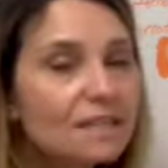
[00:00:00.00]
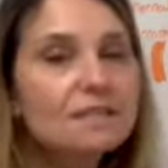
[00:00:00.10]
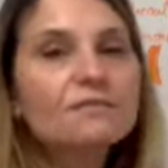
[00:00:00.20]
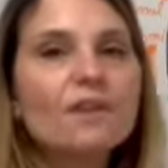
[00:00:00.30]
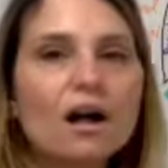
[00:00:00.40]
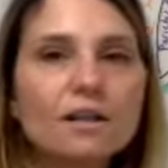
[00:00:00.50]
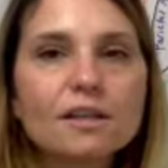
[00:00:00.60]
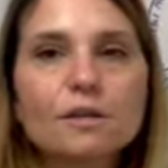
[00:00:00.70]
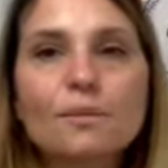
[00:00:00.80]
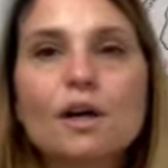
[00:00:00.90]
the
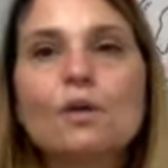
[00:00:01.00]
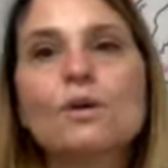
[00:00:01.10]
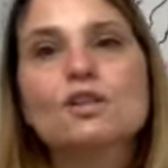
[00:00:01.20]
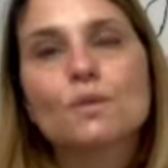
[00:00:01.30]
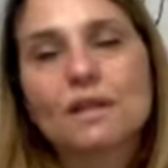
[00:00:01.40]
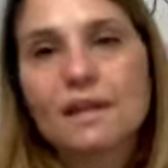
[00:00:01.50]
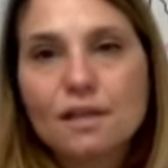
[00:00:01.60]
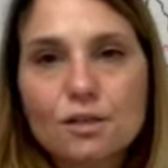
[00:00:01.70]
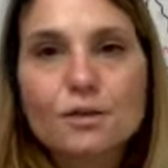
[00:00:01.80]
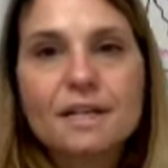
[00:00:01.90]
volume, which will
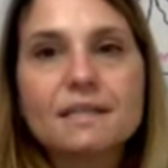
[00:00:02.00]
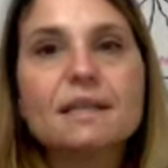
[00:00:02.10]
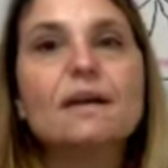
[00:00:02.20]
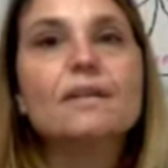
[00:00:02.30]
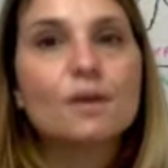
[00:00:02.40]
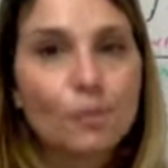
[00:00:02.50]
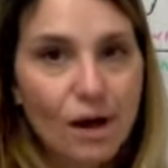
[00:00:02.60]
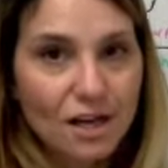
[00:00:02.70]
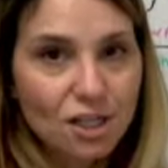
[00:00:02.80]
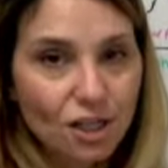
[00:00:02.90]
increase the
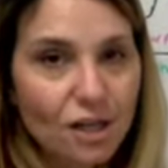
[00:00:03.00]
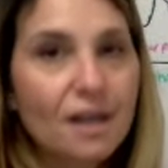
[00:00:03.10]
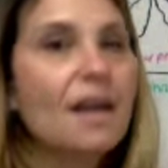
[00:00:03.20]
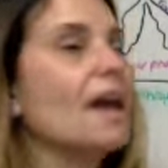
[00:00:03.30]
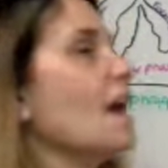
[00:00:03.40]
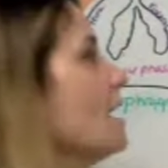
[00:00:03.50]
pressure and